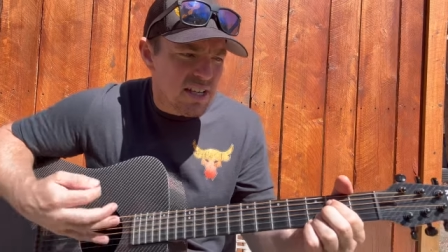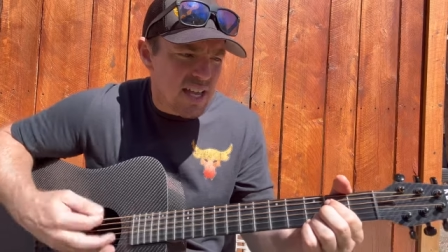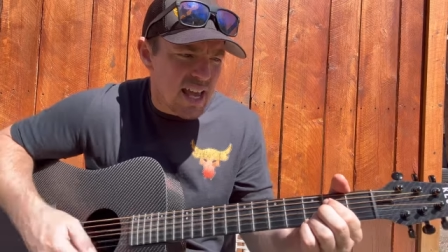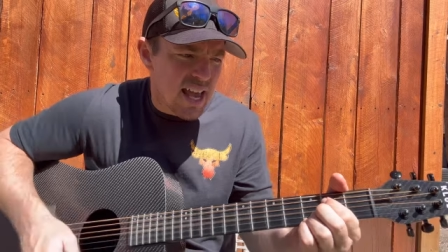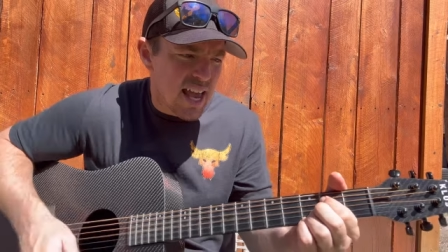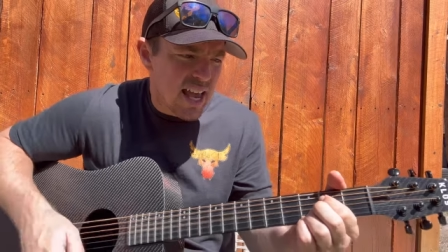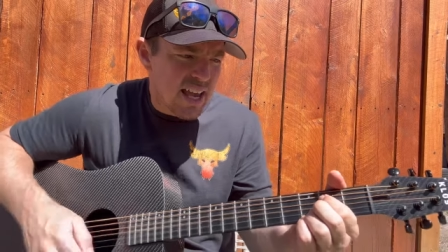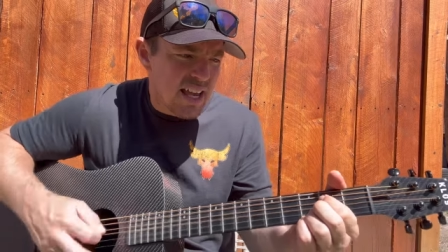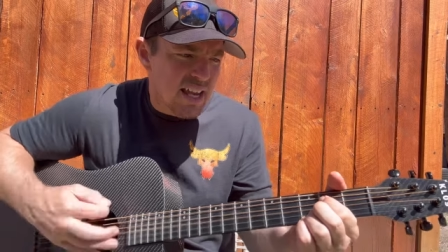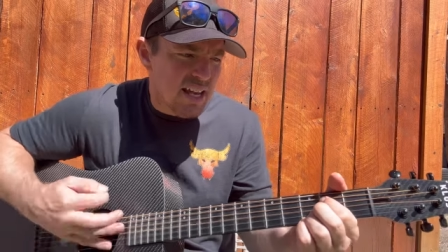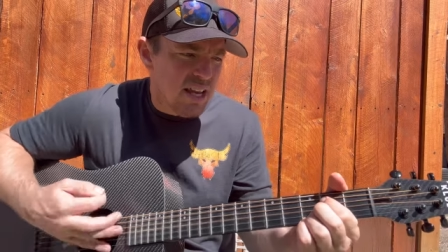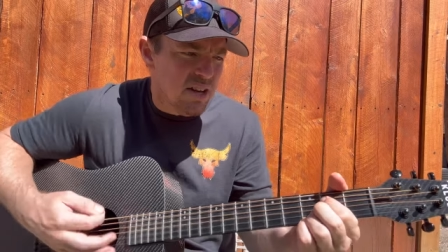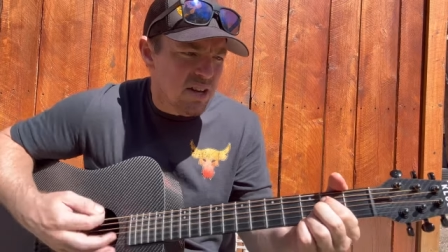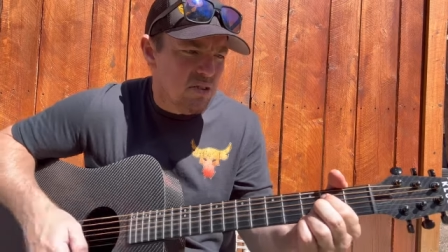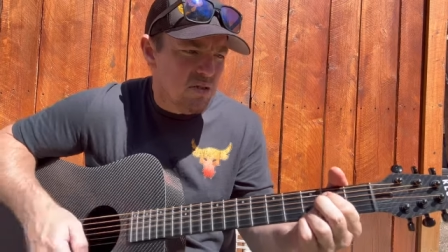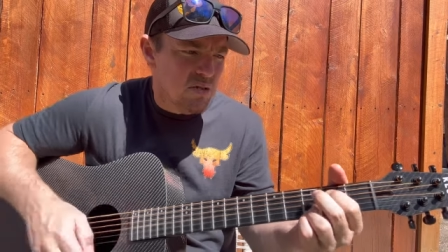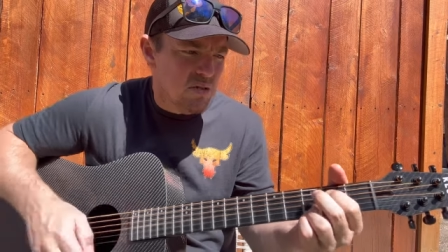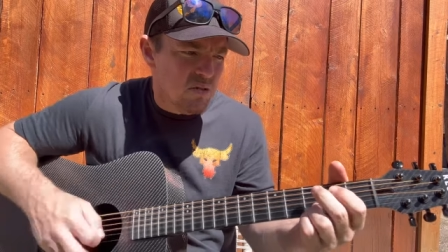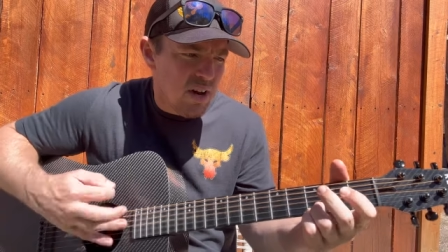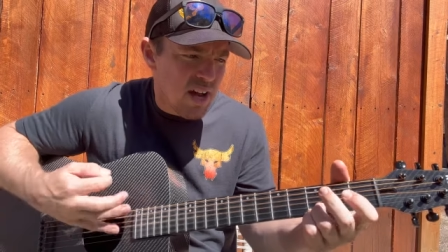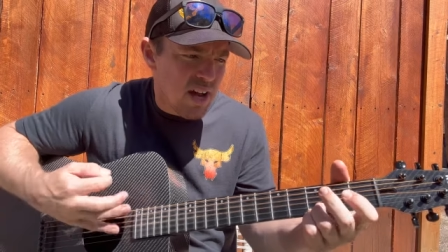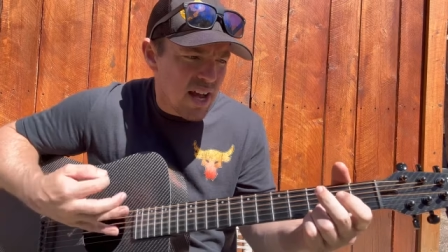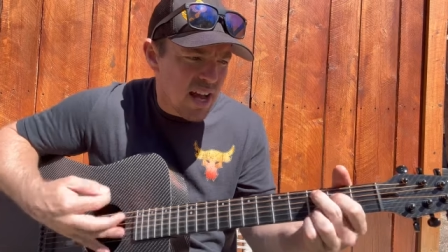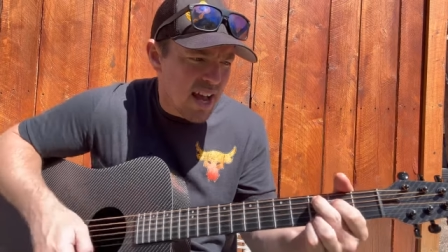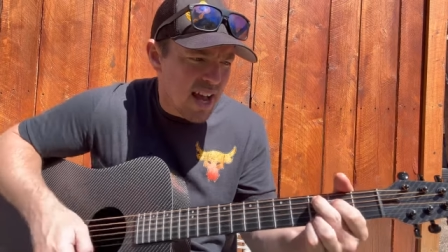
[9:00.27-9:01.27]
hanging
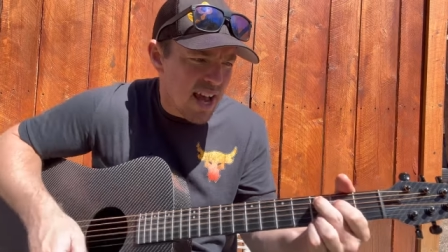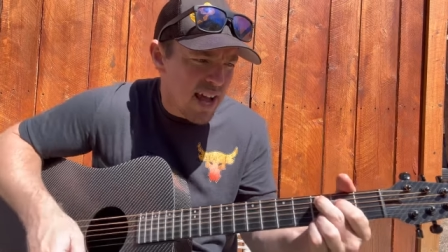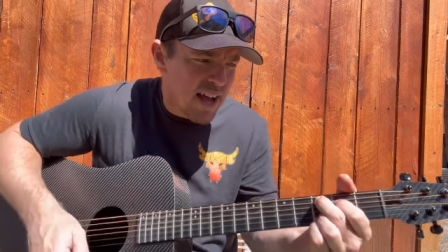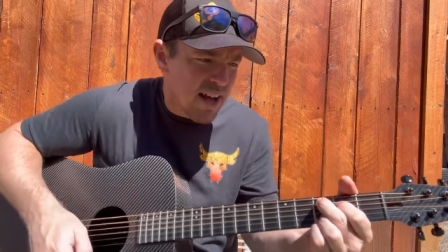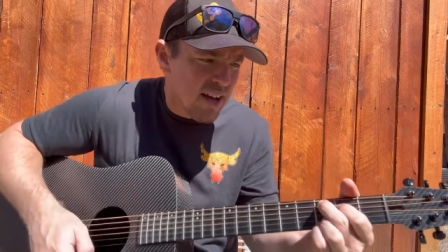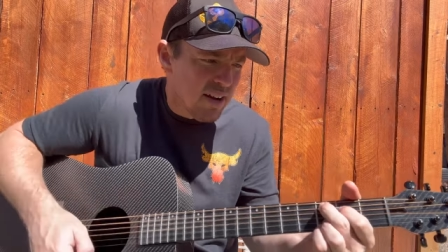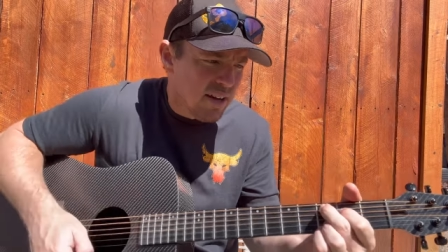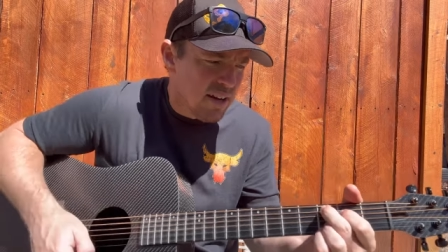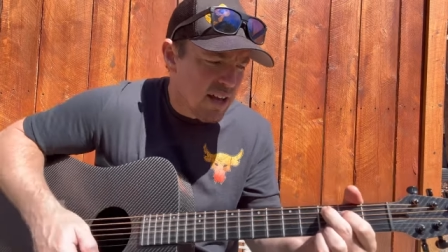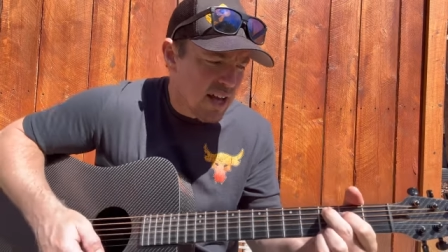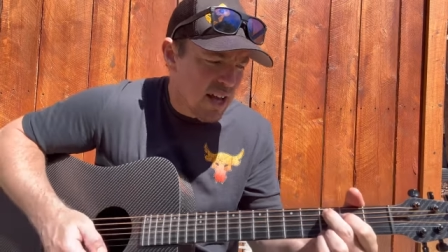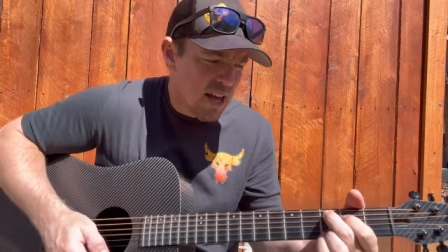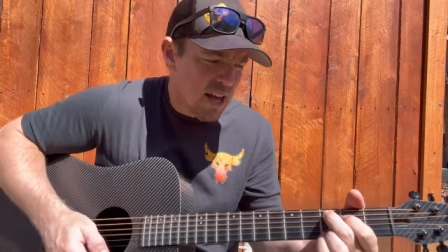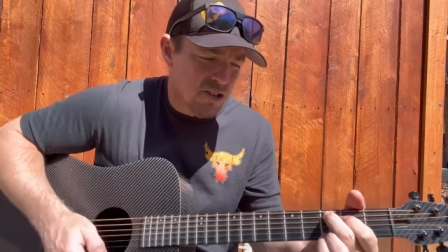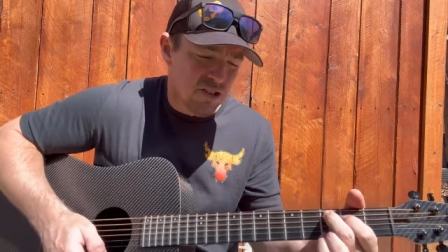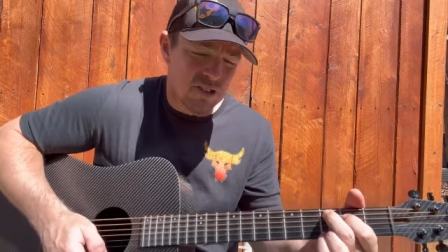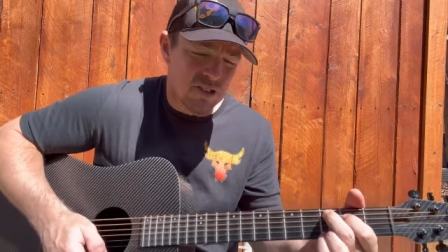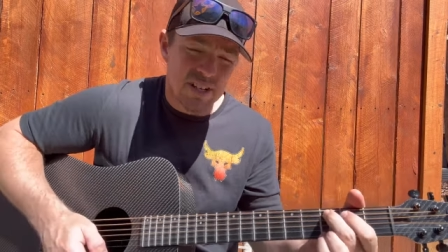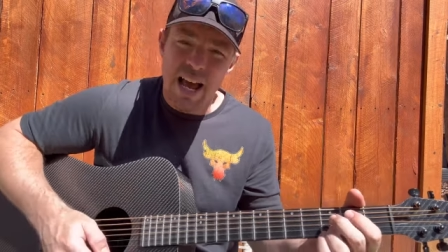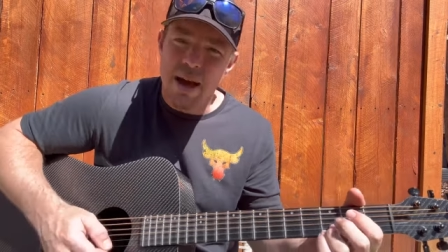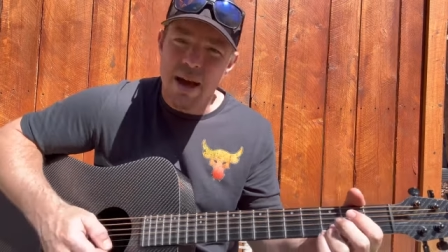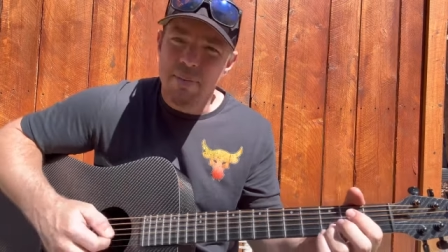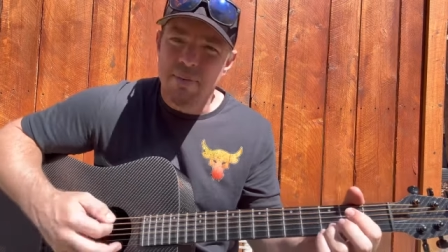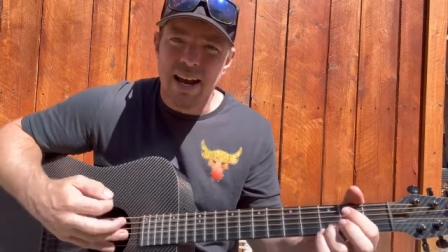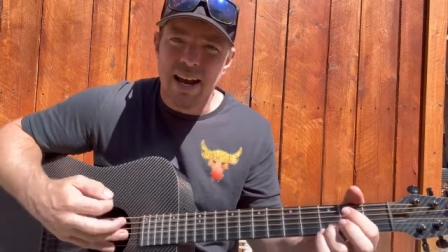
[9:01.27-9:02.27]
around. So
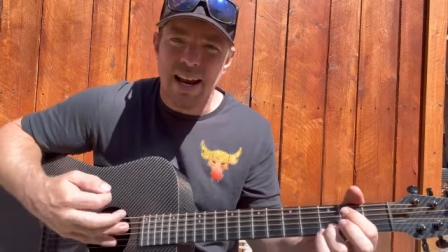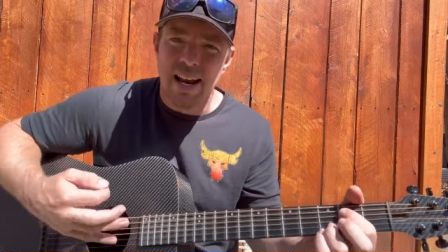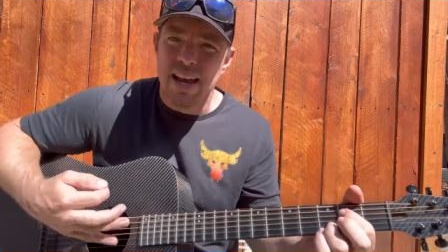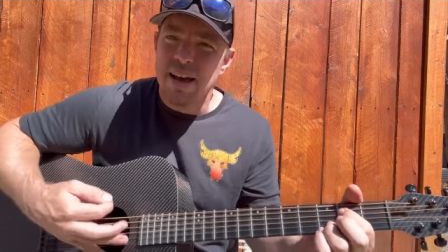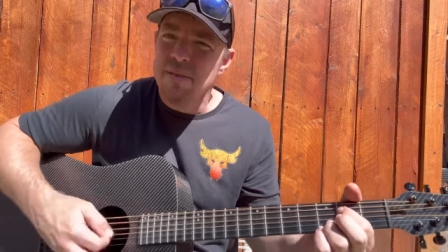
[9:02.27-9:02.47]
now I'm kind